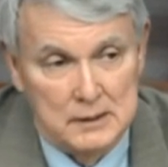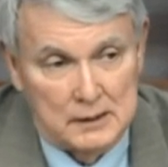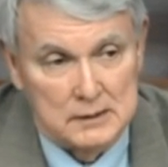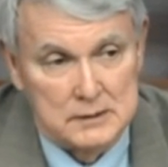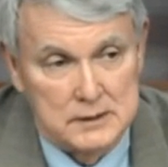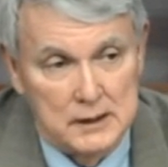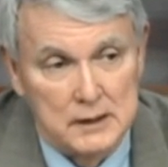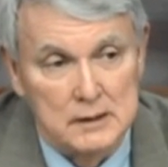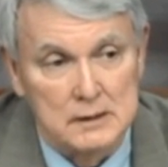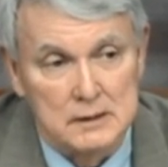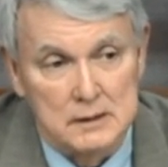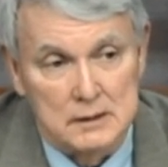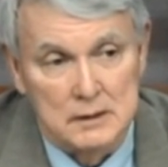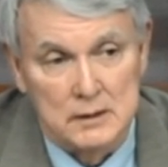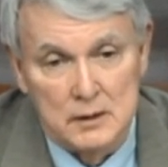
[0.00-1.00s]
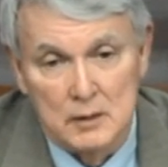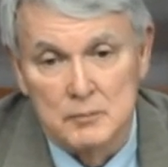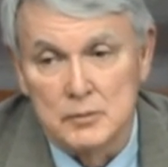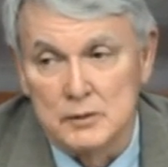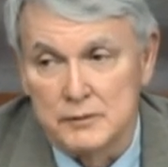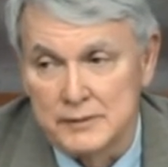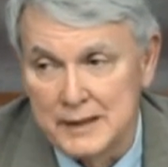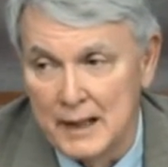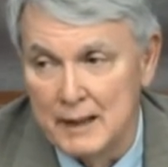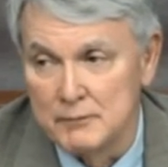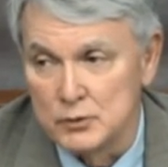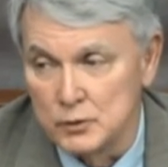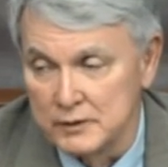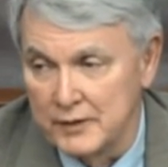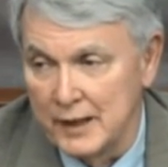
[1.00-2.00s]
I can tell you that the number of
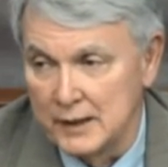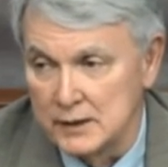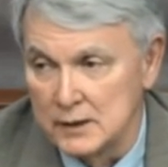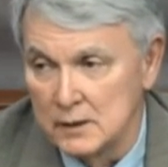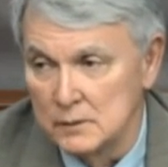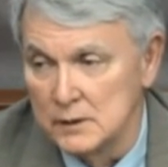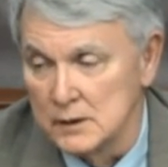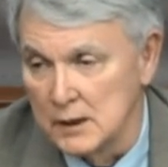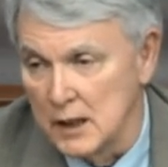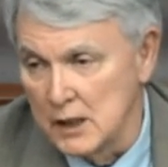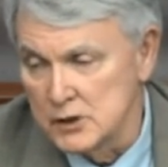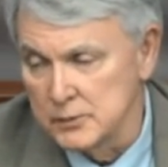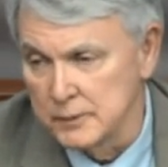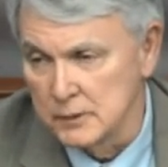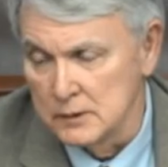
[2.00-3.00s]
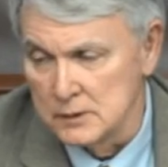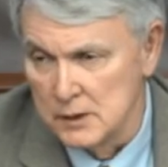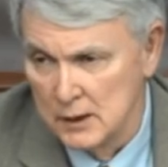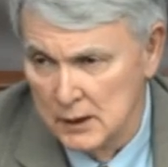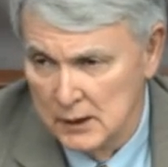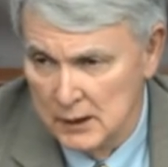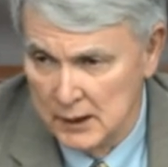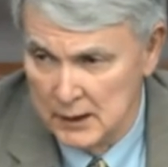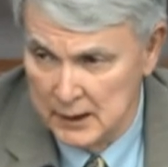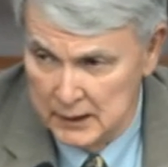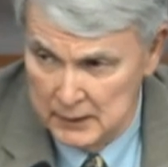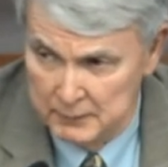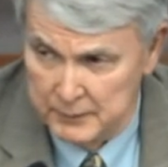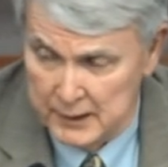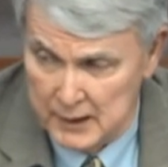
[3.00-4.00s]
times we've had to go into hospitals and
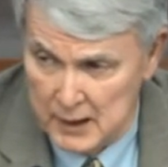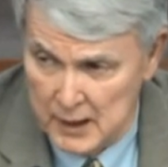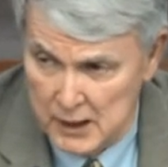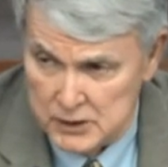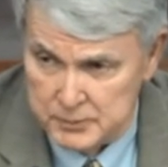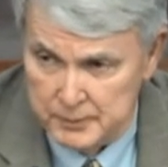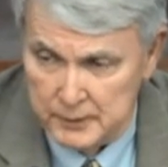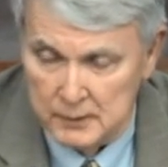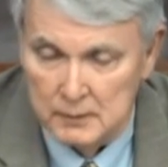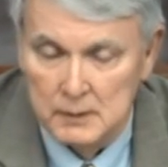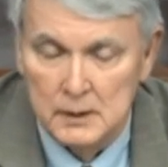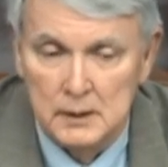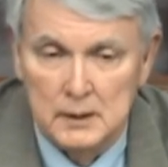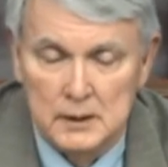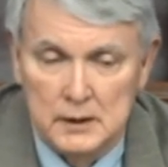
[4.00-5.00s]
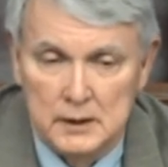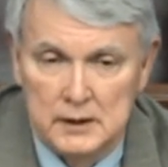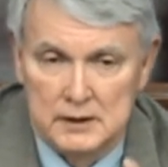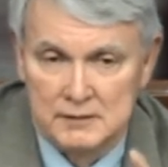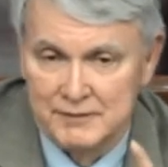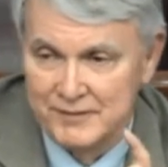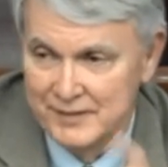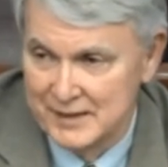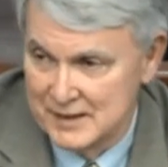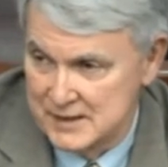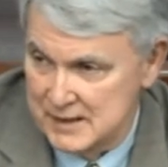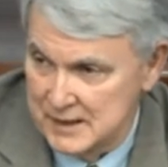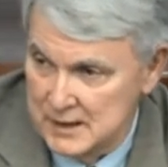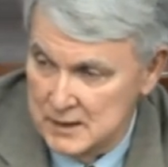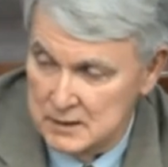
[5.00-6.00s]
help that hospital
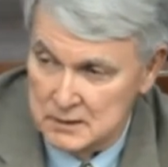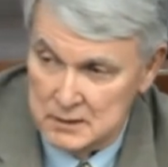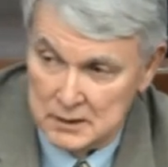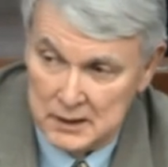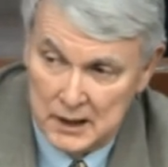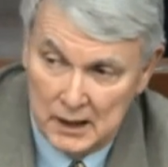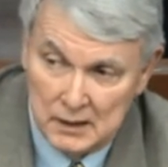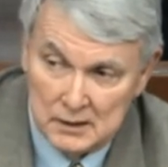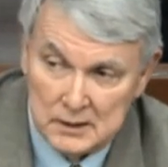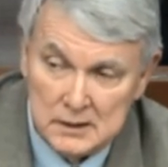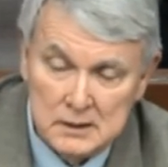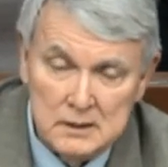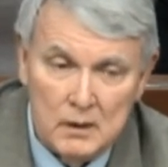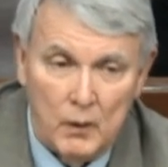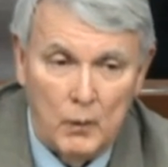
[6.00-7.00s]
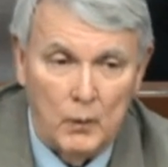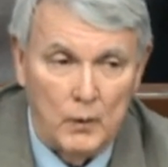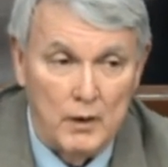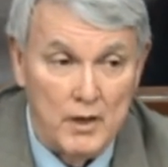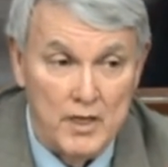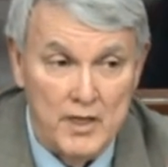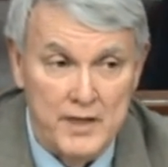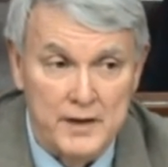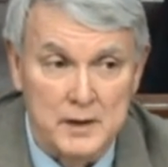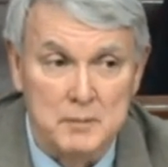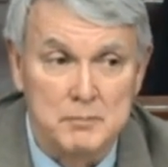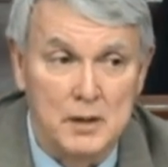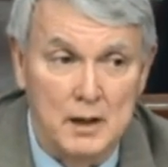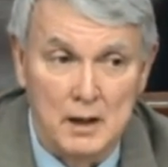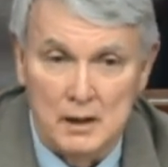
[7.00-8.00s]
convince either the county or
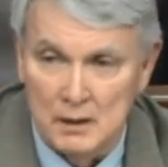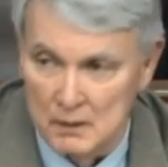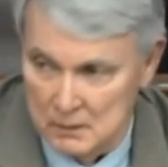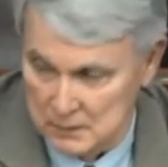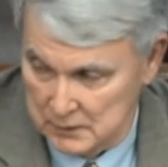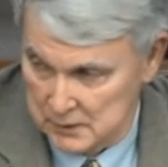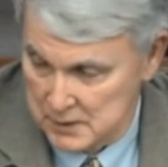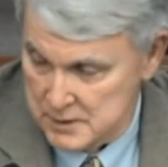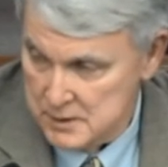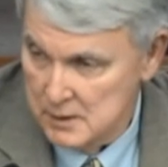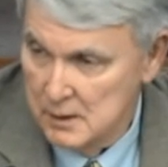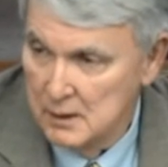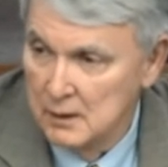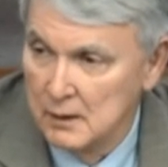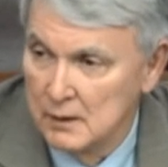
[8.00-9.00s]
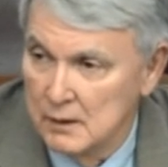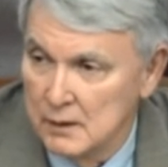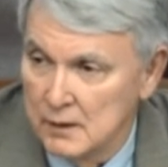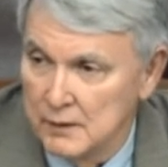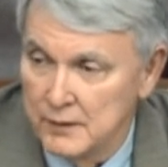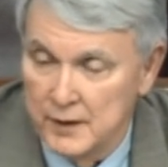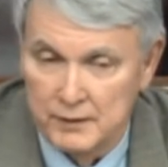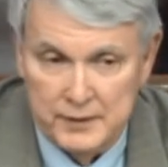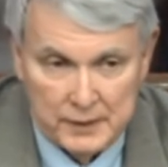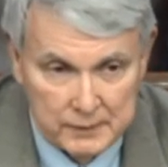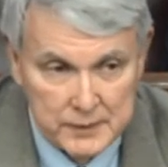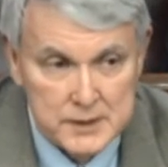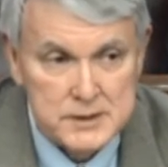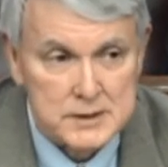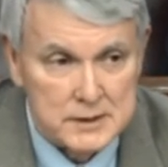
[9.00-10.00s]
their bond lawyers that
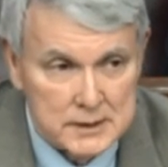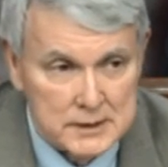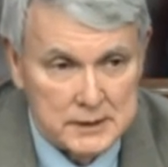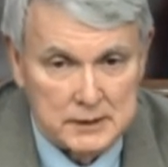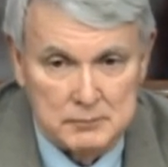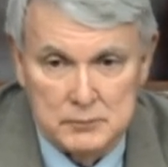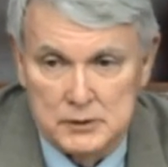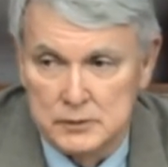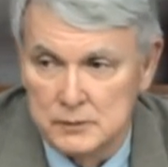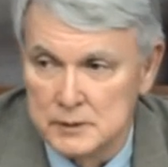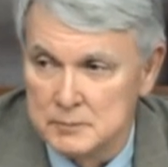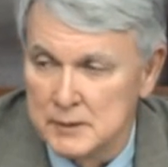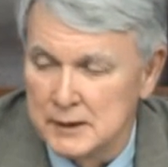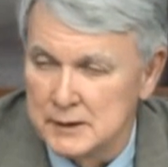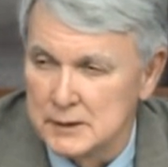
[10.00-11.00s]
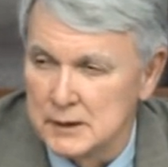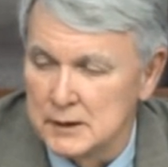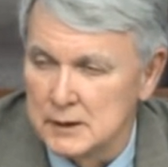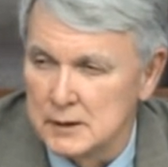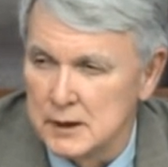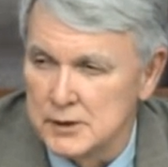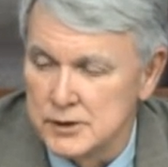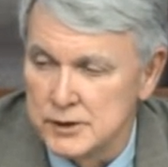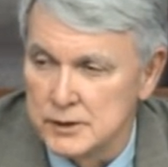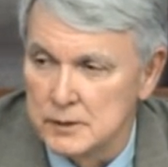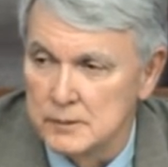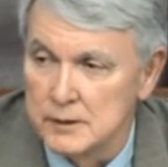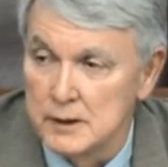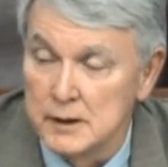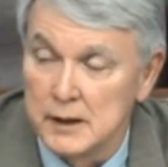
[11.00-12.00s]
there is a link between maintaining that
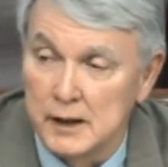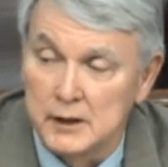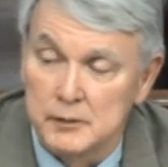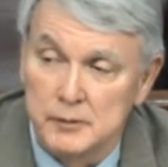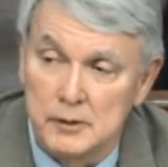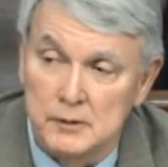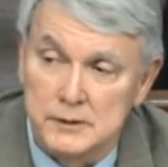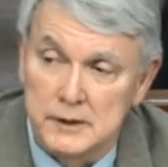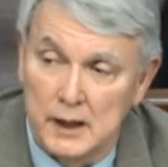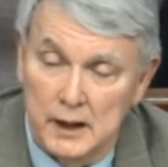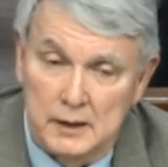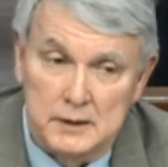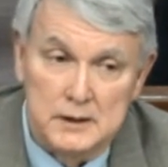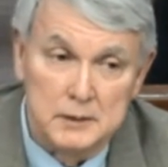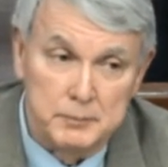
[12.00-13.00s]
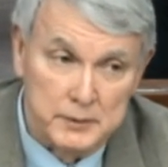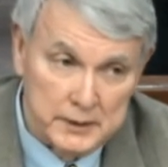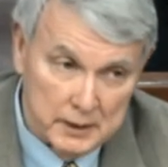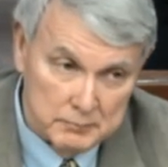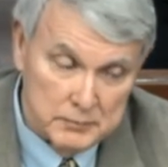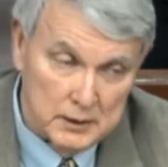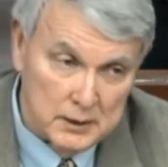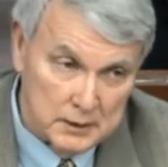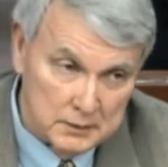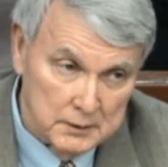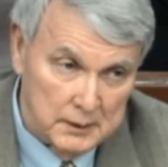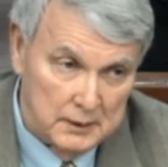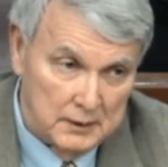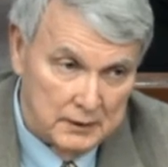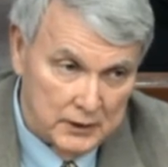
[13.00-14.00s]
CON in that community and keeping that bond
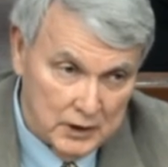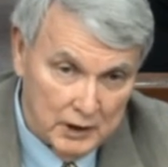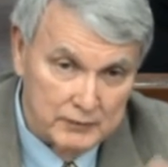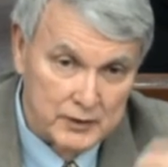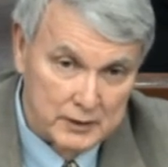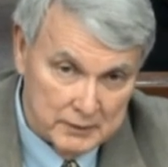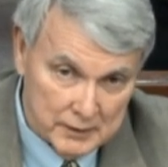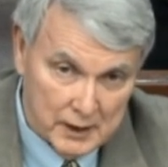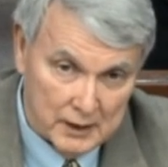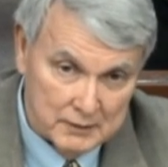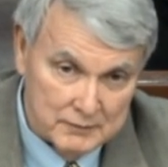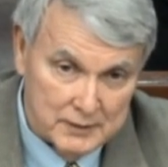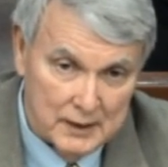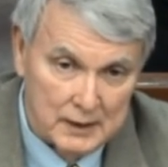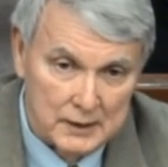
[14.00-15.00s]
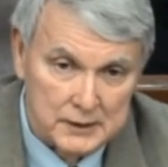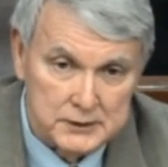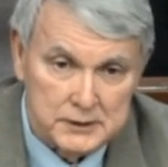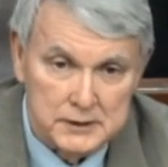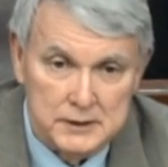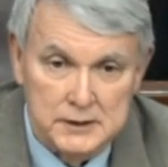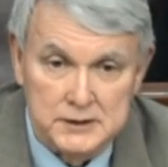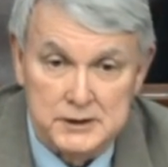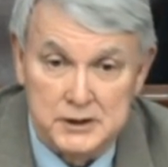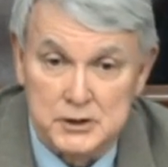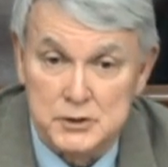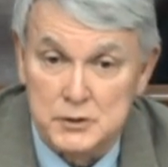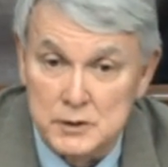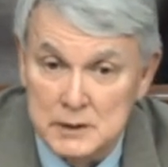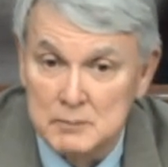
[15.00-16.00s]
covenant not in violation. It's
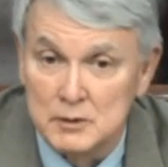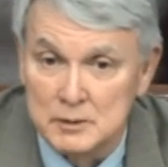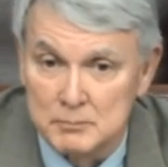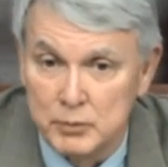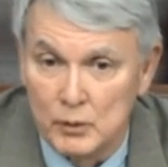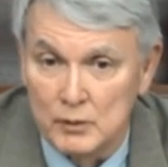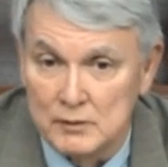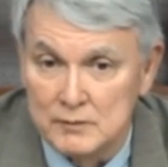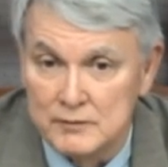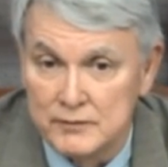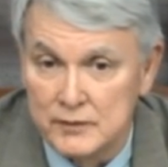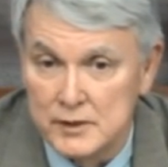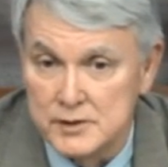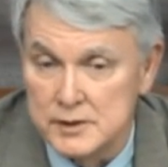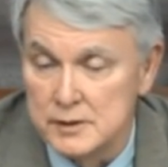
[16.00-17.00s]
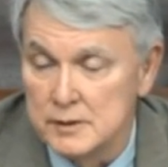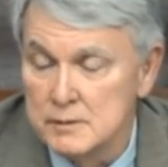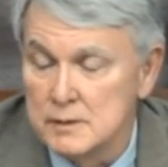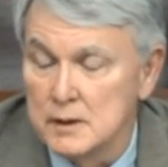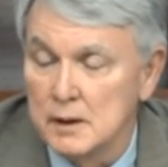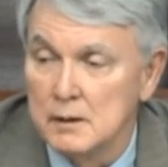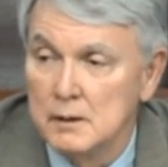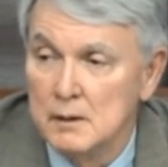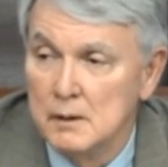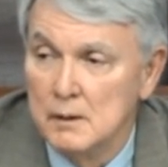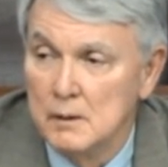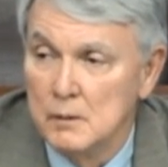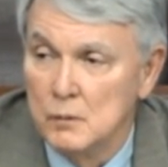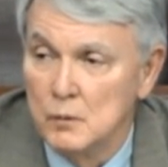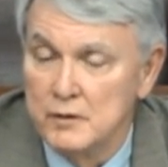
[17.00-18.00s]
extremely important for us to do that.
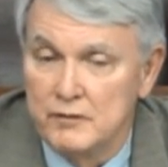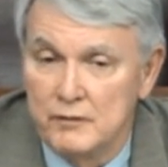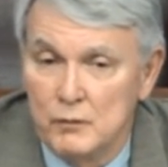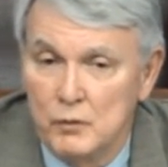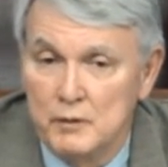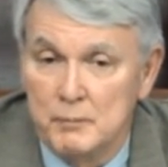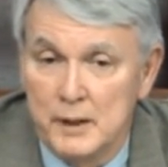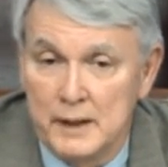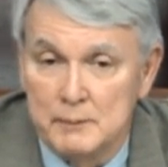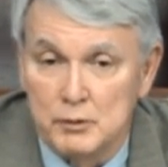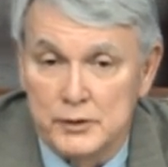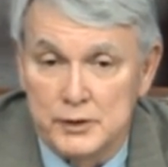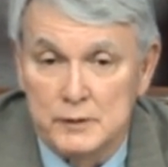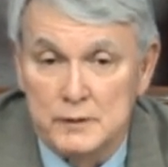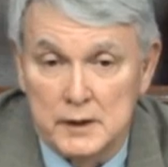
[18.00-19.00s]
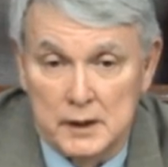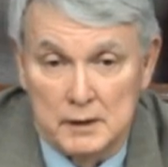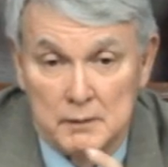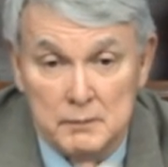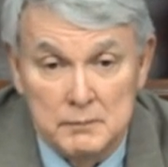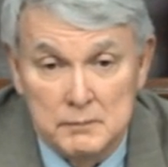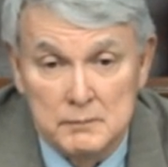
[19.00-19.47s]
We've been able to do that.